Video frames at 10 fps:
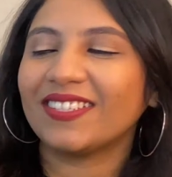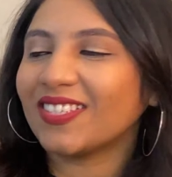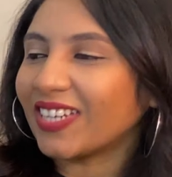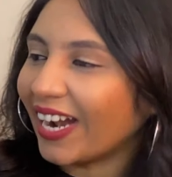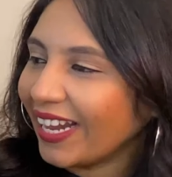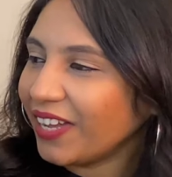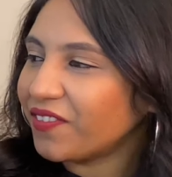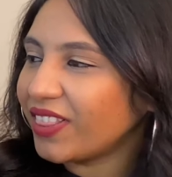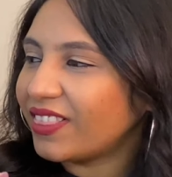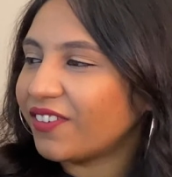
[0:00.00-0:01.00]
so starting
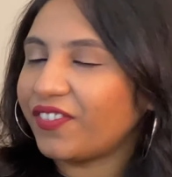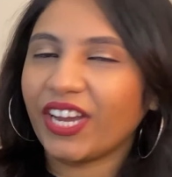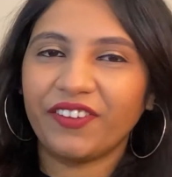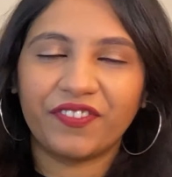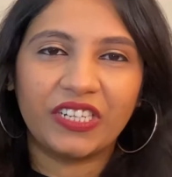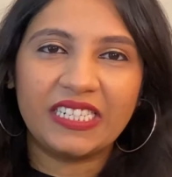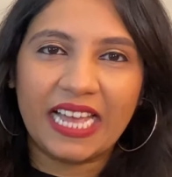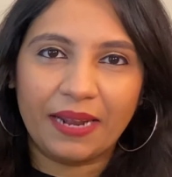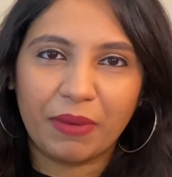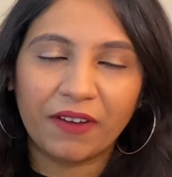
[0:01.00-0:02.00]
with the very first
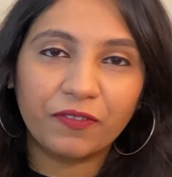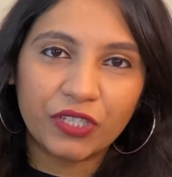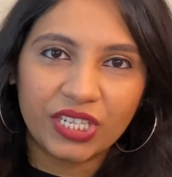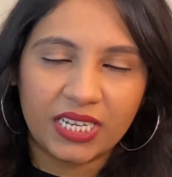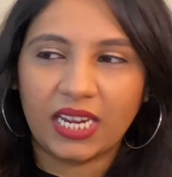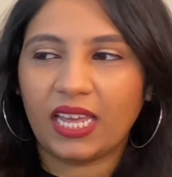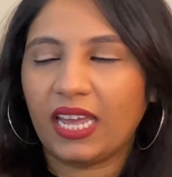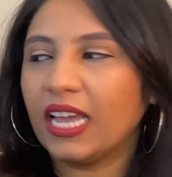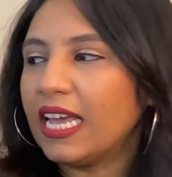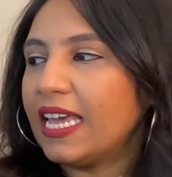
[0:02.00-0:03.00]
handbag for
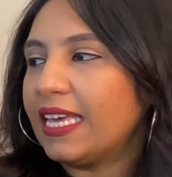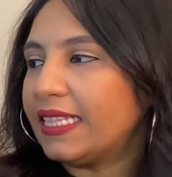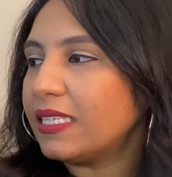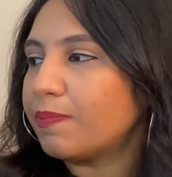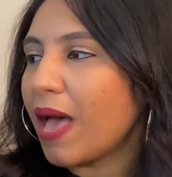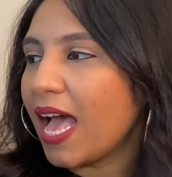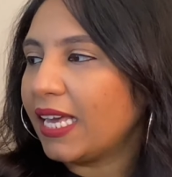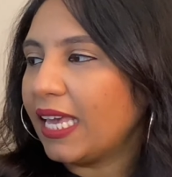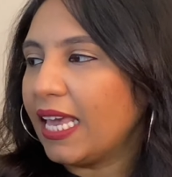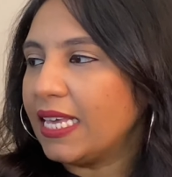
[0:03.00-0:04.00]
today, this
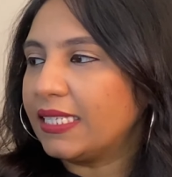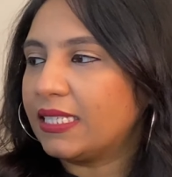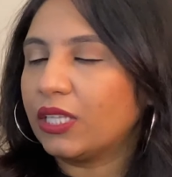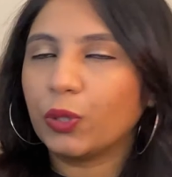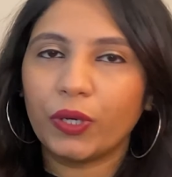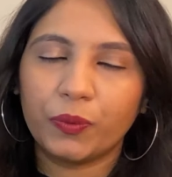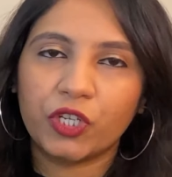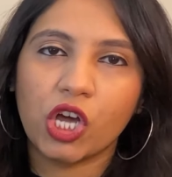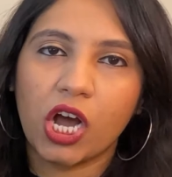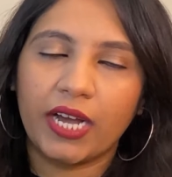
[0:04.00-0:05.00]
bag is the Louis
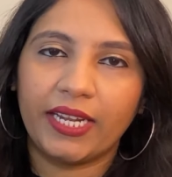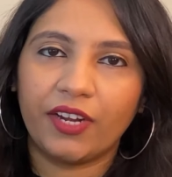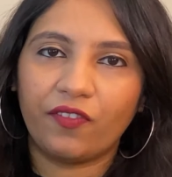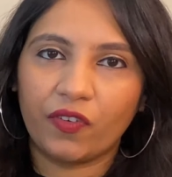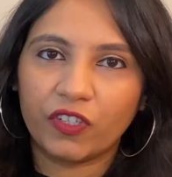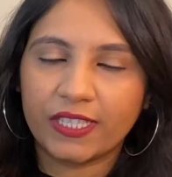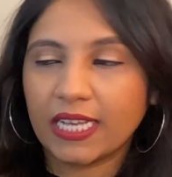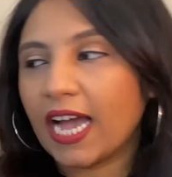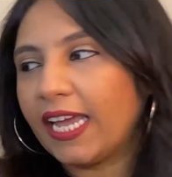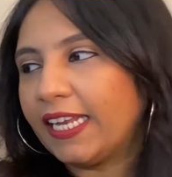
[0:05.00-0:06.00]
Vuitton
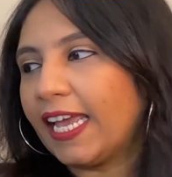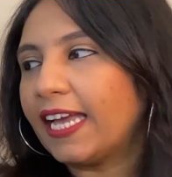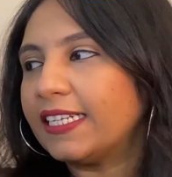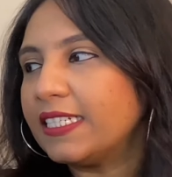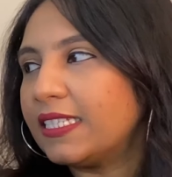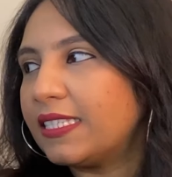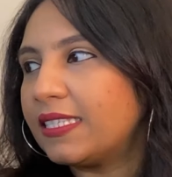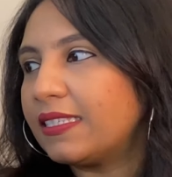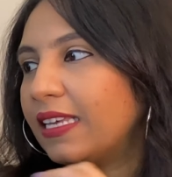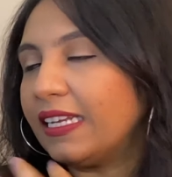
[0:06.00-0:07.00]
Riverside, and it's
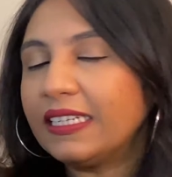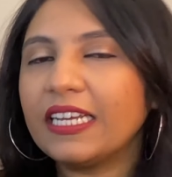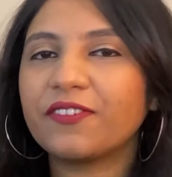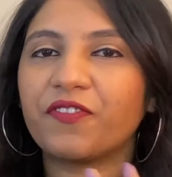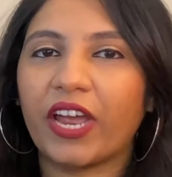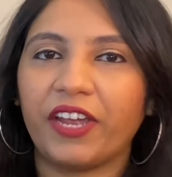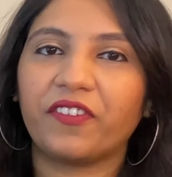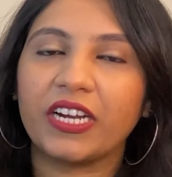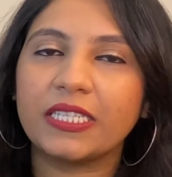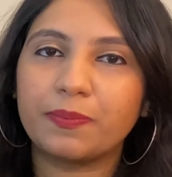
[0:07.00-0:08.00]
indeed
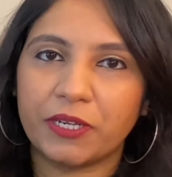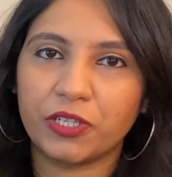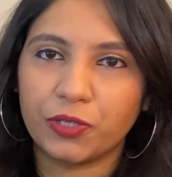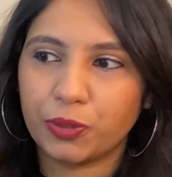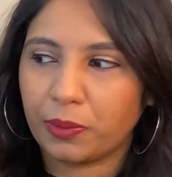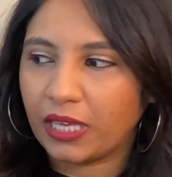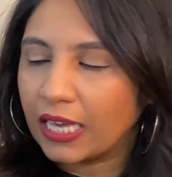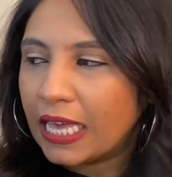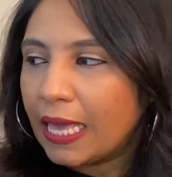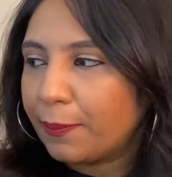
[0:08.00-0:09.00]
very special to
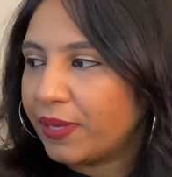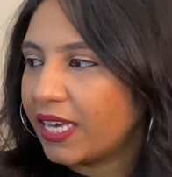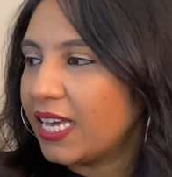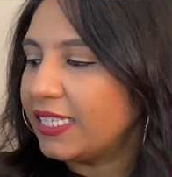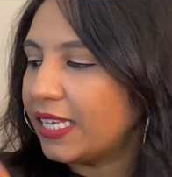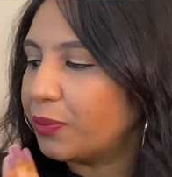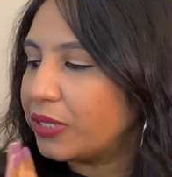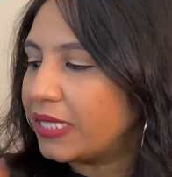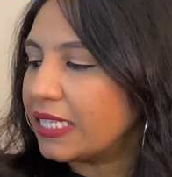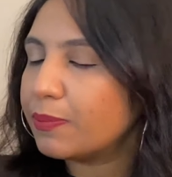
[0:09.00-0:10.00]
me because it
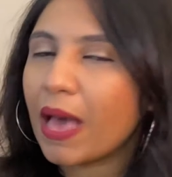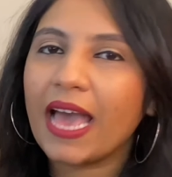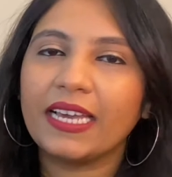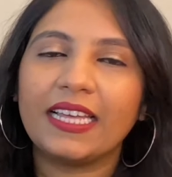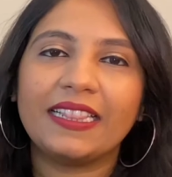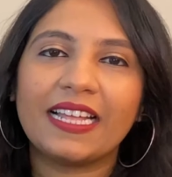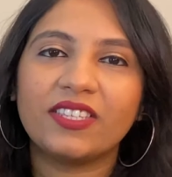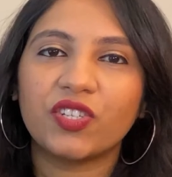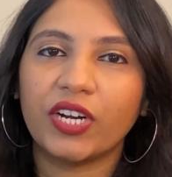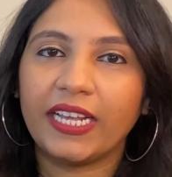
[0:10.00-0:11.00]
was this bag that
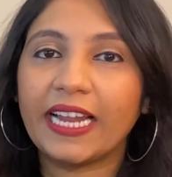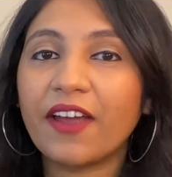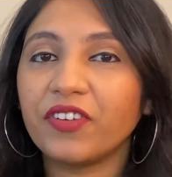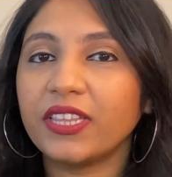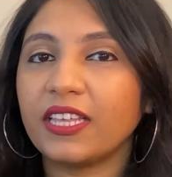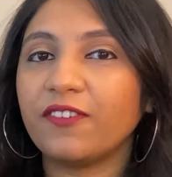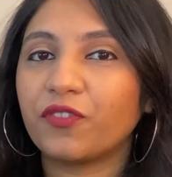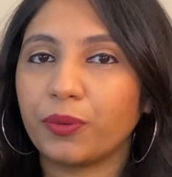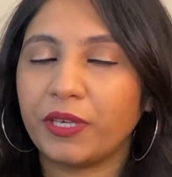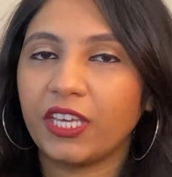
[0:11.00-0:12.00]
started everything
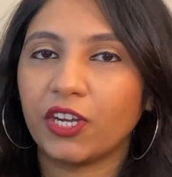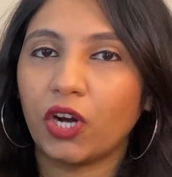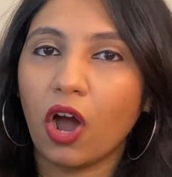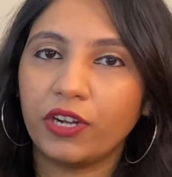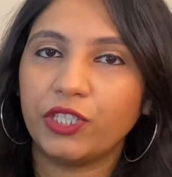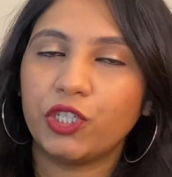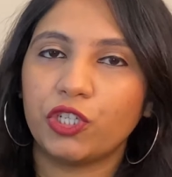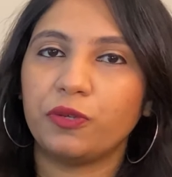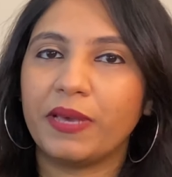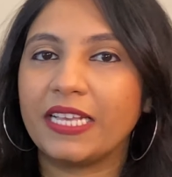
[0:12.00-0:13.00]
for me here on
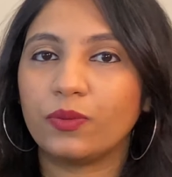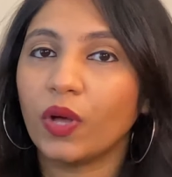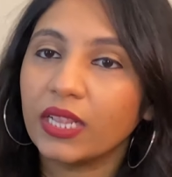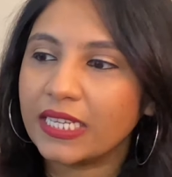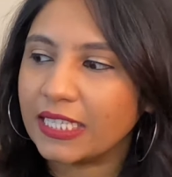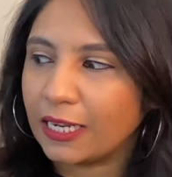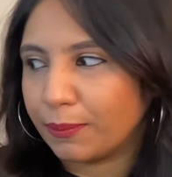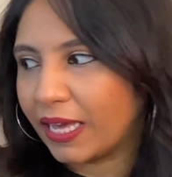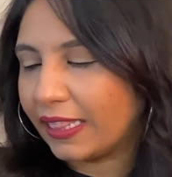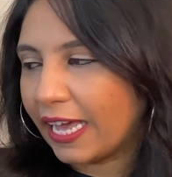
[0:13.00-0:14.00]
YouTube as well as in
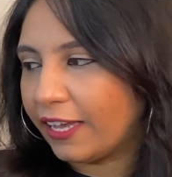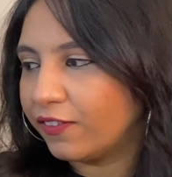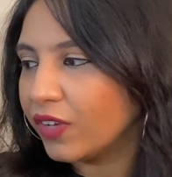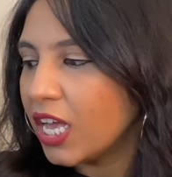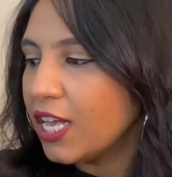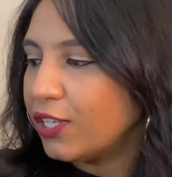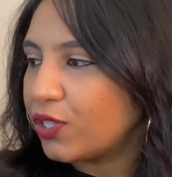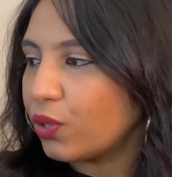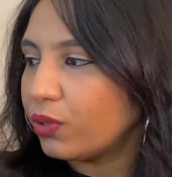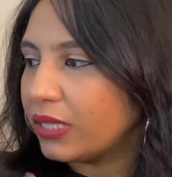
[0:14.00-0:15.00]
my life.
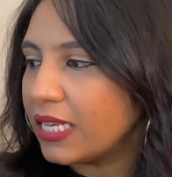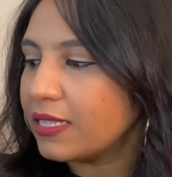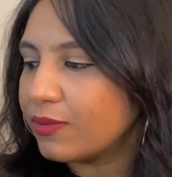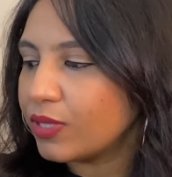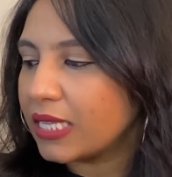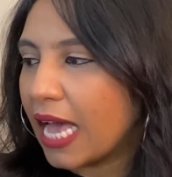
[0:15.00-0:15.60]
So this was